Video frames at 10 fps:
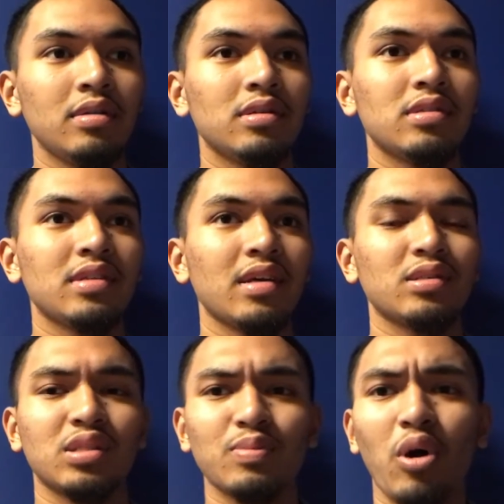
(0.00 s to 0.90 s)
Just like
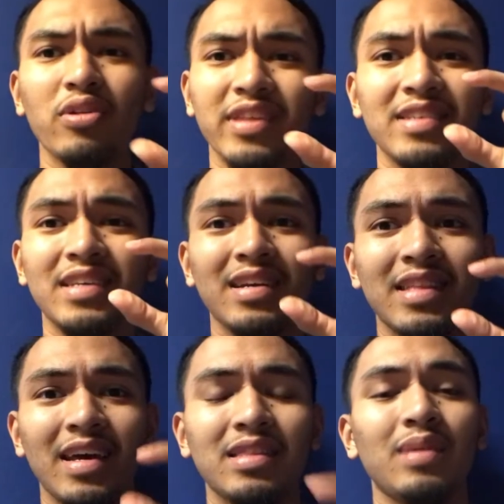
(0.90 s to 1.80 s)
small things like
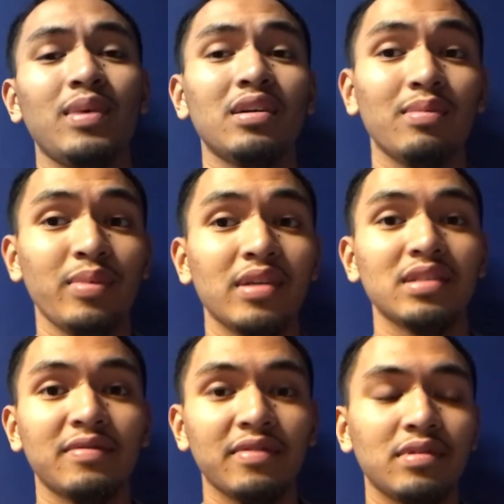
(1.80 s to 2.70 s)
that, they make a big
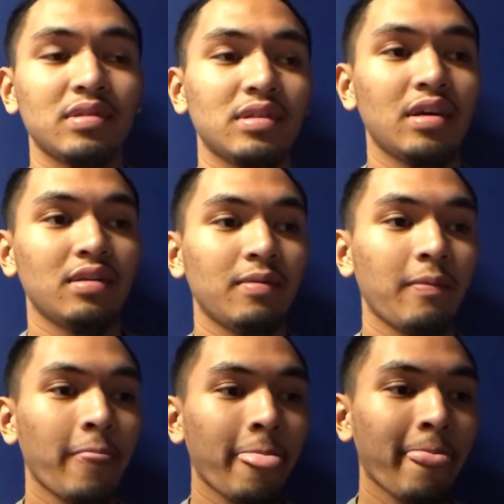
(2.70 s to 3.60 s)
difference. And
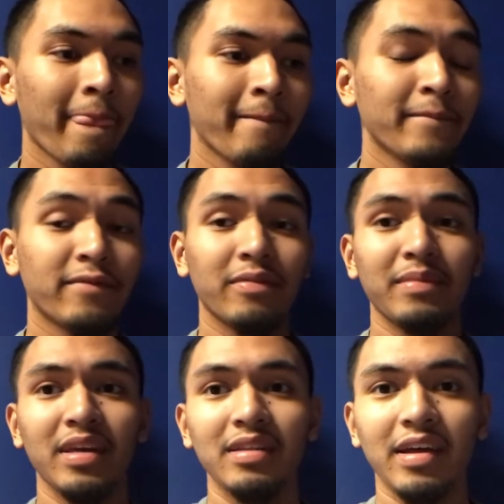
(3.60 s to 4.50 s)
for
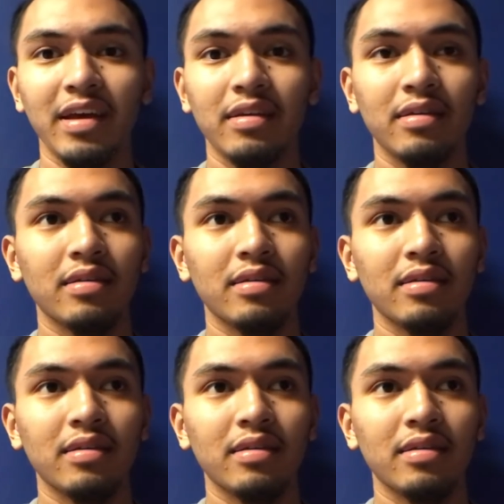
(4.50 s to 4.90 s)
me, like